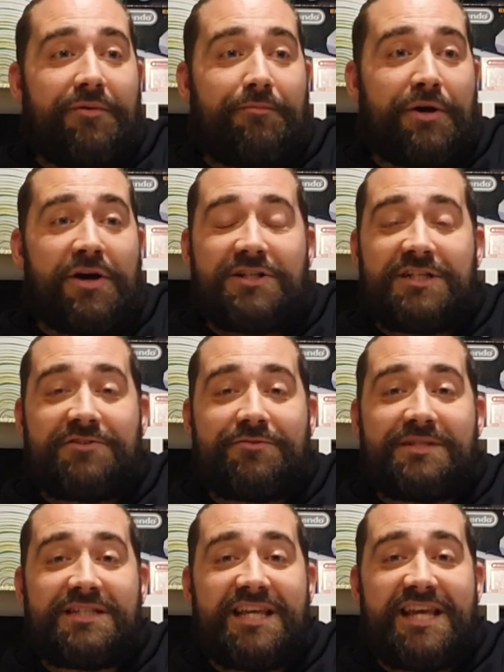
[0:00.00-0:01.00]
purchase from
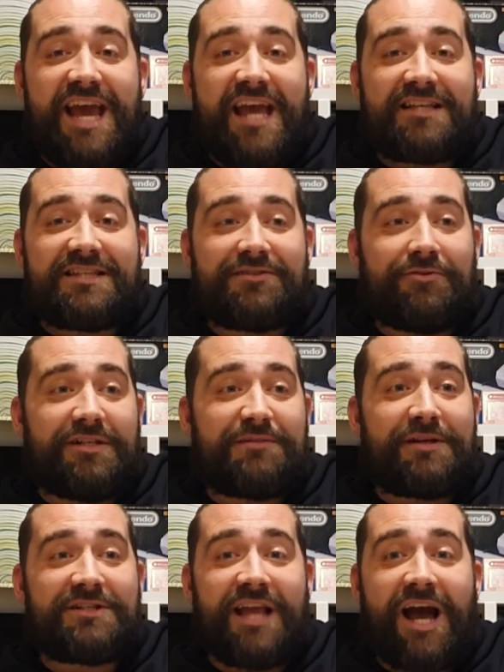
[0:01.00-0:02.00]
Cex, or
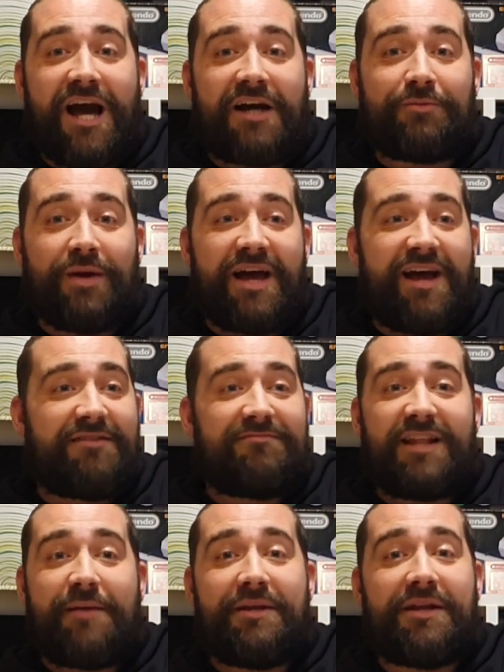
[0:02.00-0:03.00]
especially hardware?
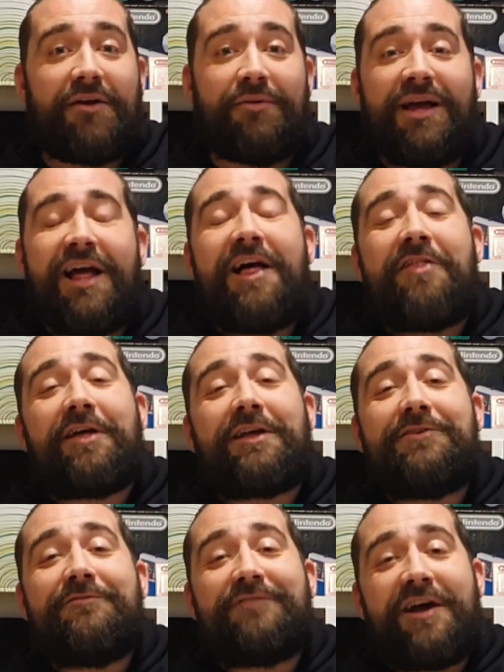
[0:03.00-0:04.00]
Let me know.
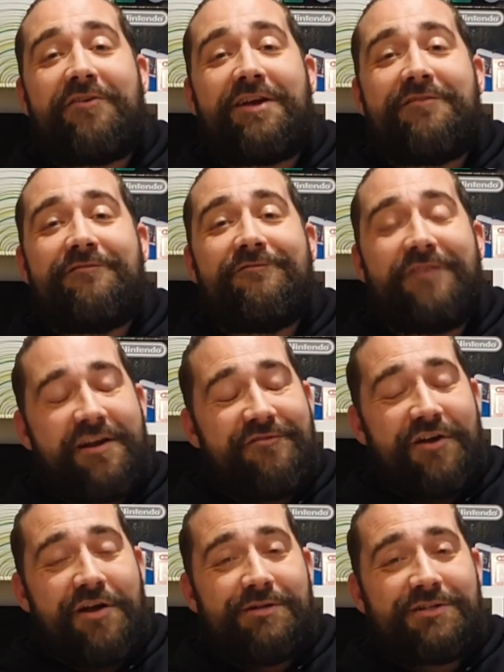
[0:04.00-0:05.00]
Thank you very, very,
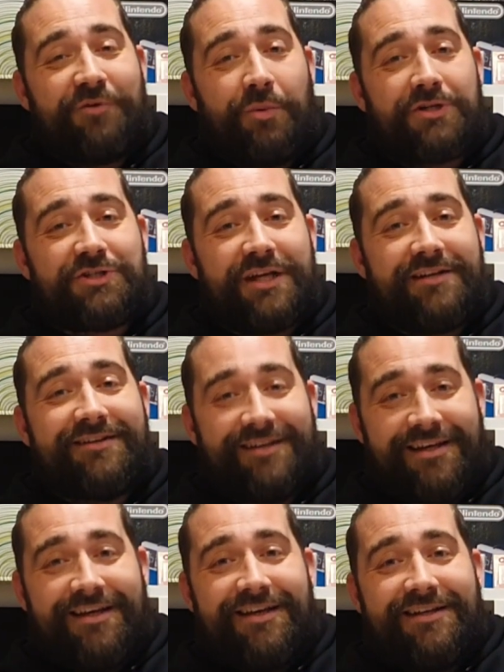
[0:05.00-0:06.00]
very much for watching.
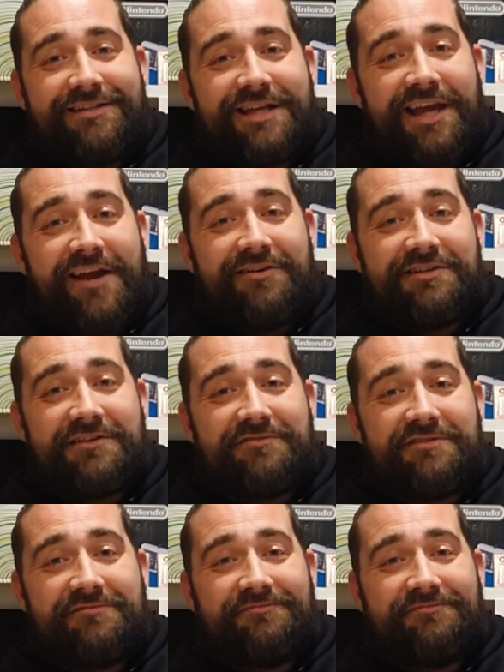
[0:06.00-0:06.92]
Take care of yourselves.